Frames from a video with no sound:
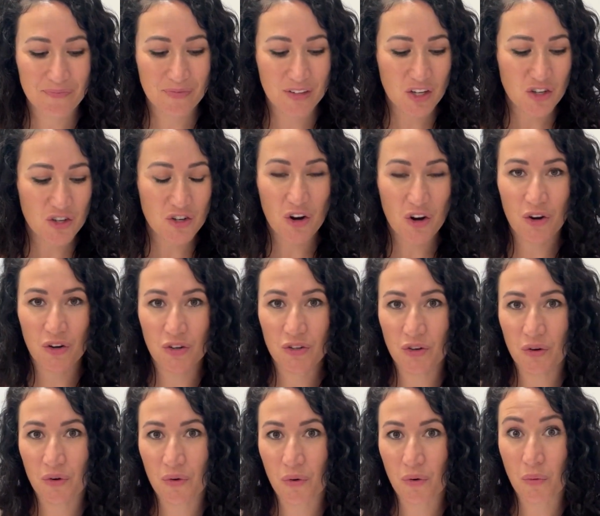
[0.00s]

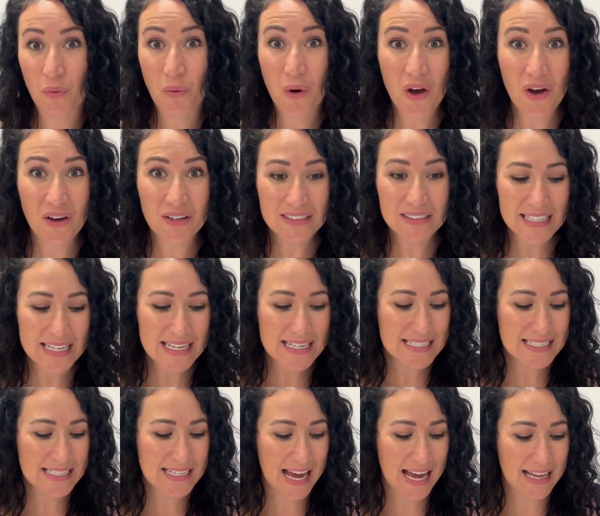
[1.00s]
your word
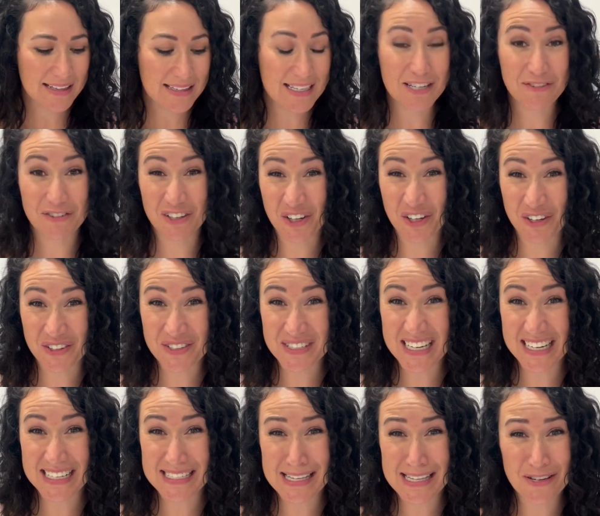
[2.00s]
list and the different
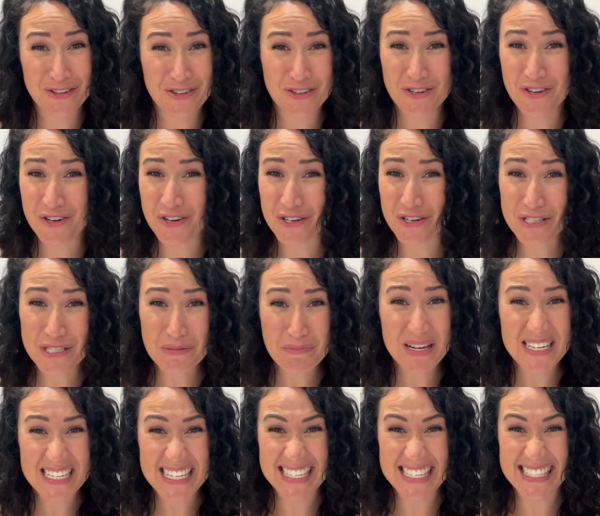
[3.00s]
contexts that you use.
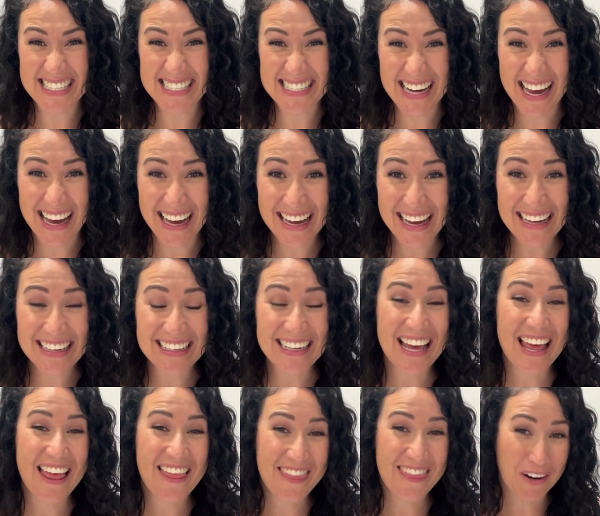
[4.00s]
But to start
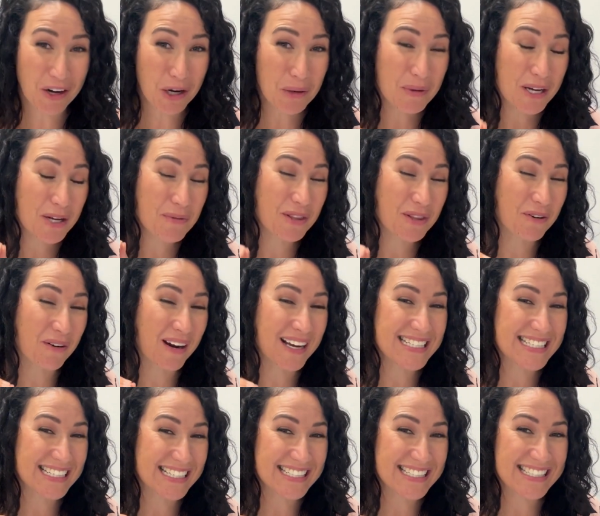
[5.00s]
therapy with great
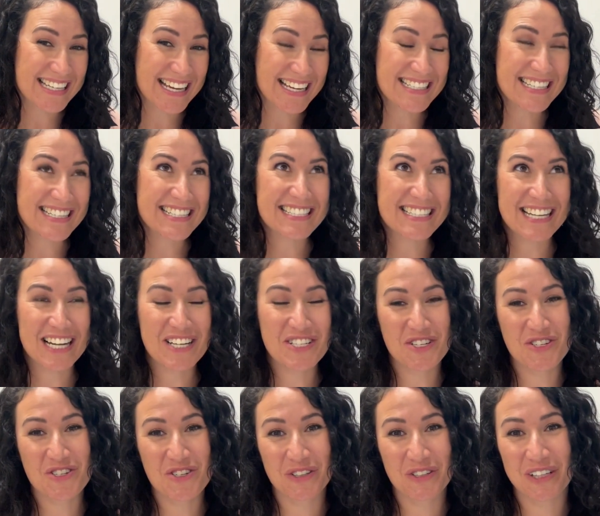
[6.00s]
success, it's such a
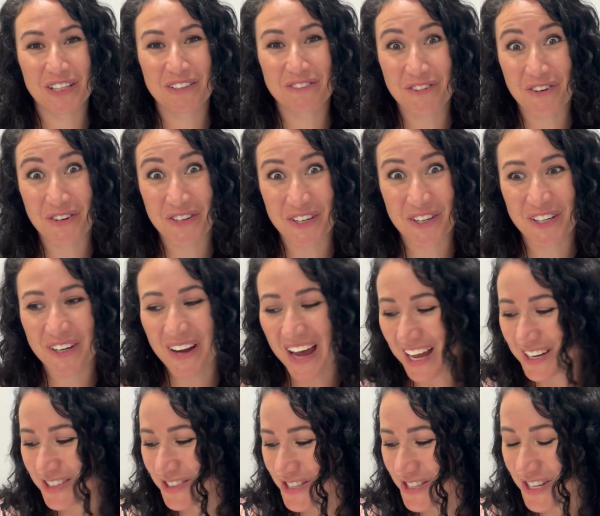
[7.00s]
joy for you
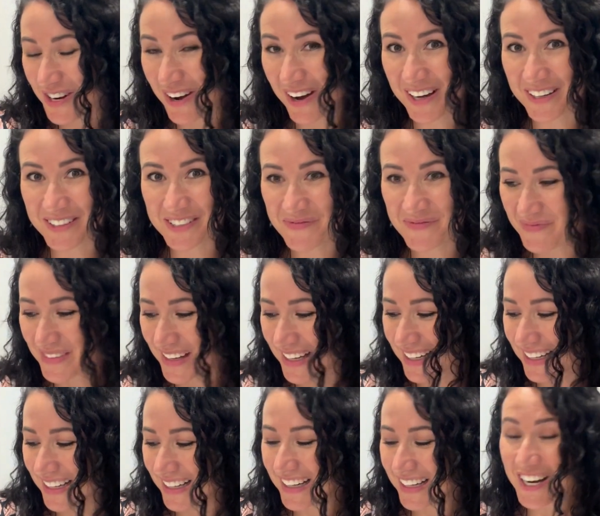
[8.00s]
and your child.
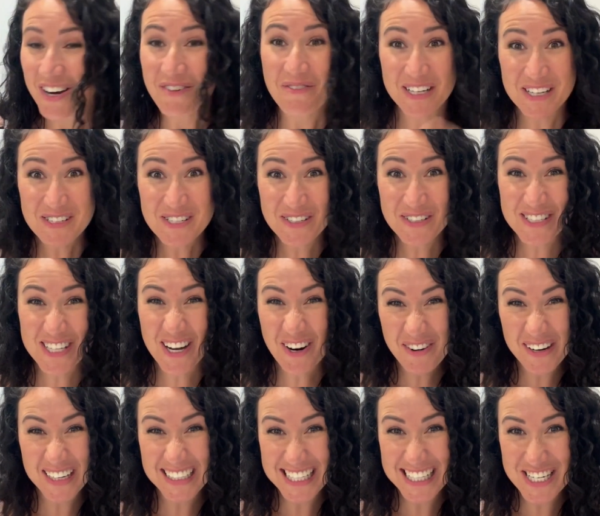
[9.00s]
What I'll do is I'll
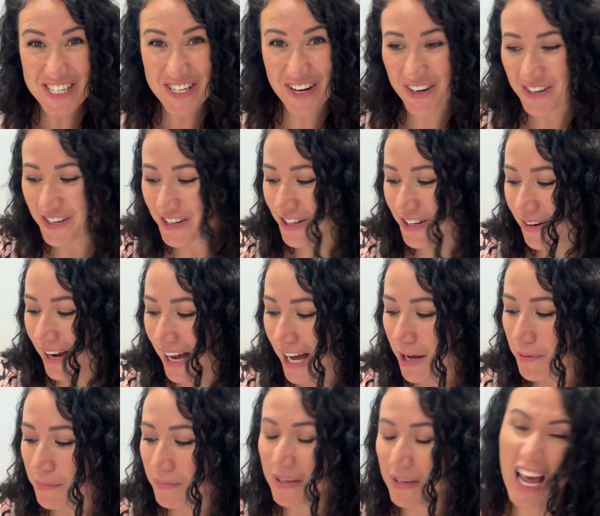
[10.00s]
quickly show you
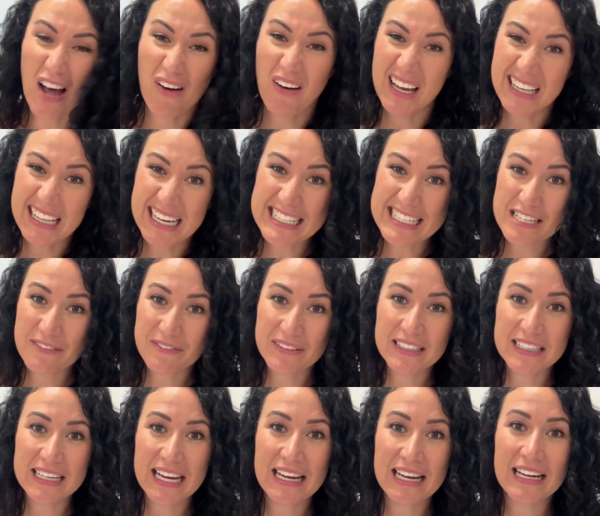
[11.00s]
how I like to fill
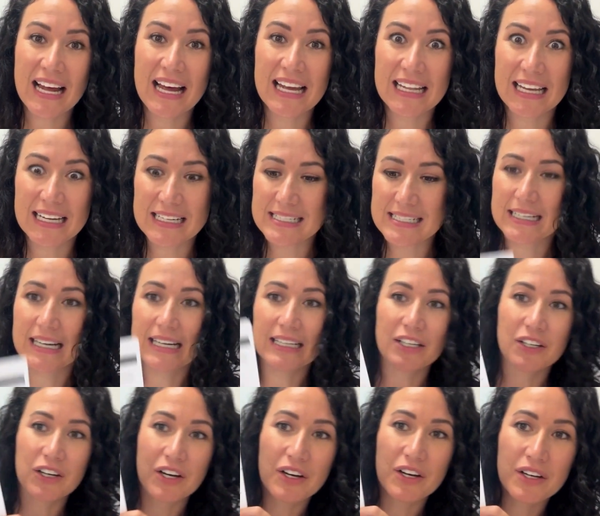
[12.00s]
it out. I like to color
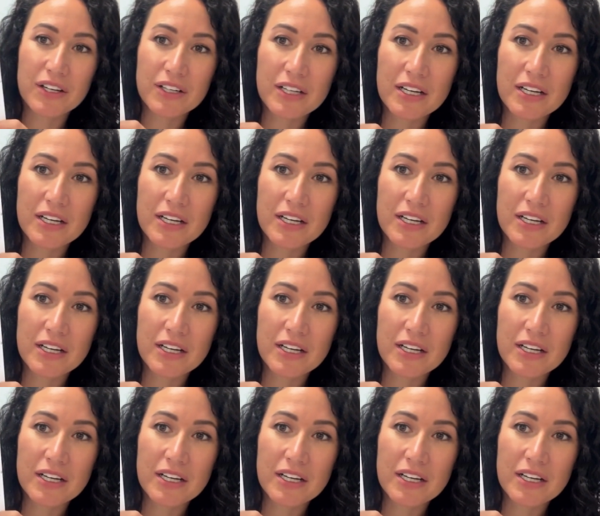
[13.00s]
code.